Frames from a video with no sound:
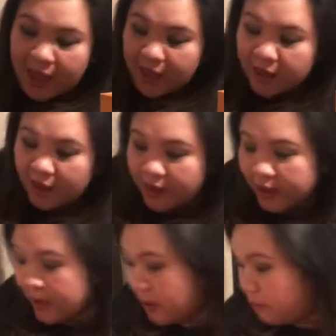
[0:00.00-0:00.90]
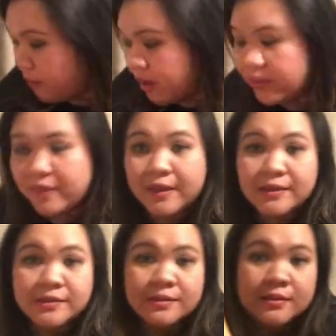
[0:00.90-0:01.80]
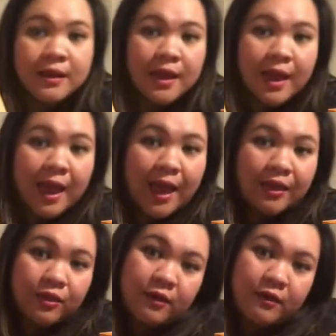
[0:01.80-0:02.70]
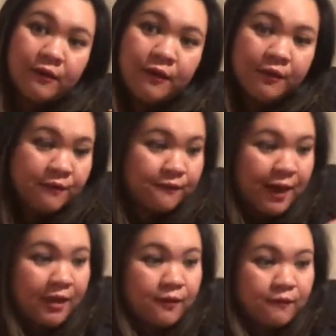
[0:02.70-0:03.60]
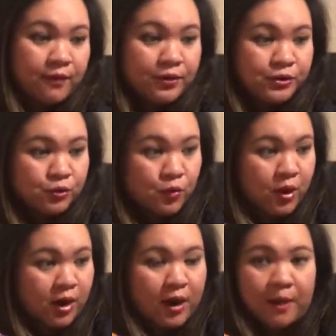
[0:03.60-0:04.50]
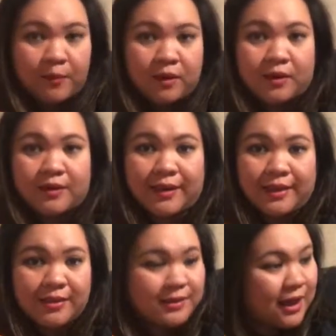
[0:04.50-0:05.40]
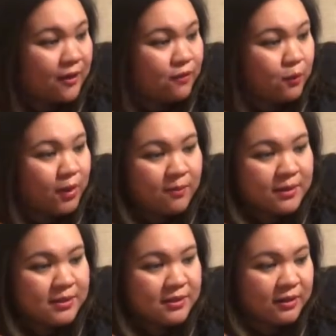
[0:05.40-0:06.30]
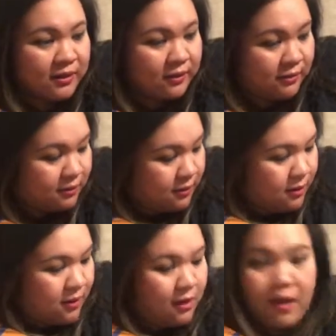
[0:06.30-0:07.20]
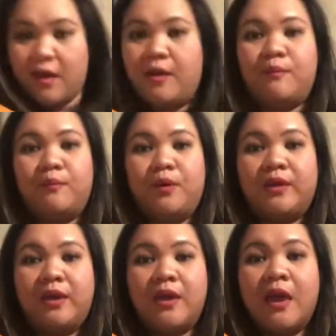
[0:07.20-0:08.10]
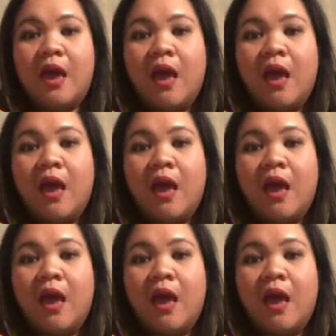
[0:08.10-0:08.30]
I bought this at the Valley Fair store. I'm gonna get this out of the way because it's a little bulky.